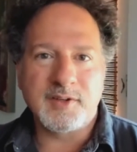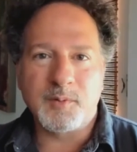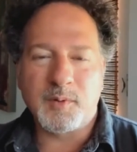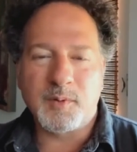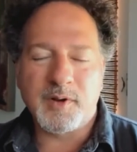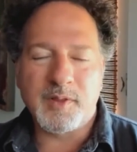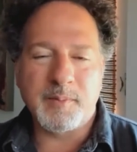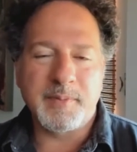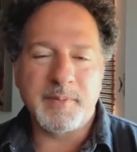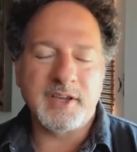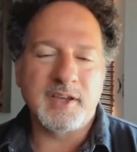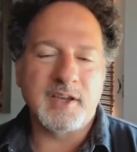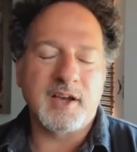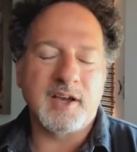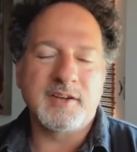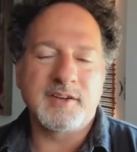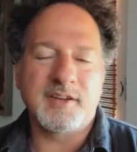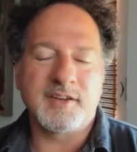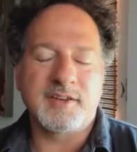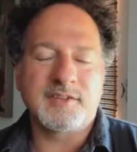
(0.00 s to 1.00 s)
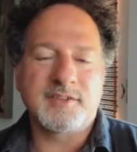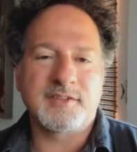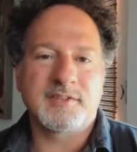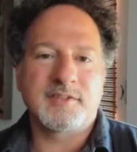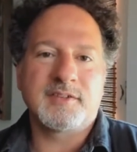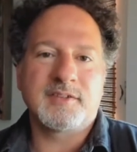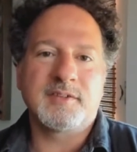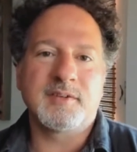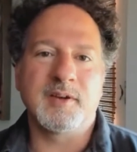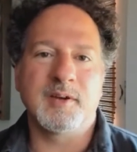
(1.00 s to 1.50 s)
one of the big
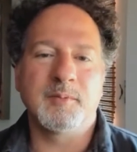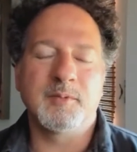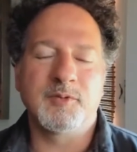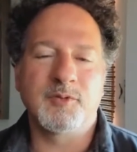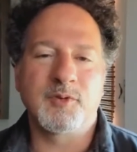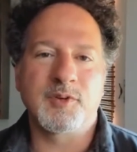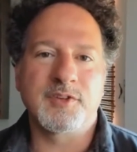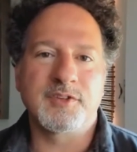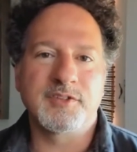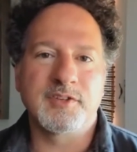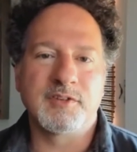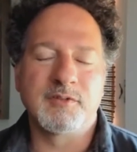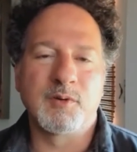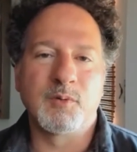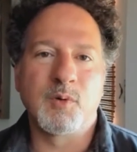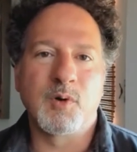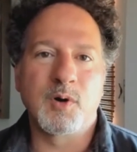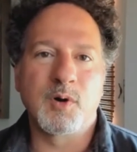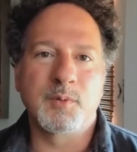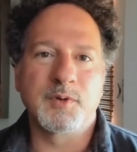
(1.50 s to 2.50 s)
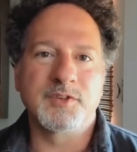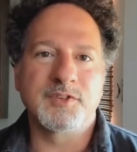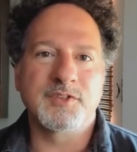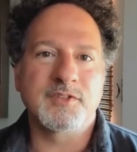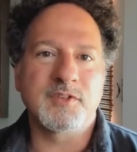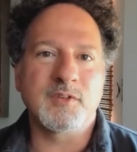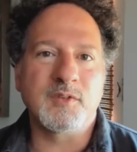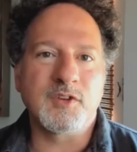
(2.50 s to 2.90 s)
contests before the Civil War was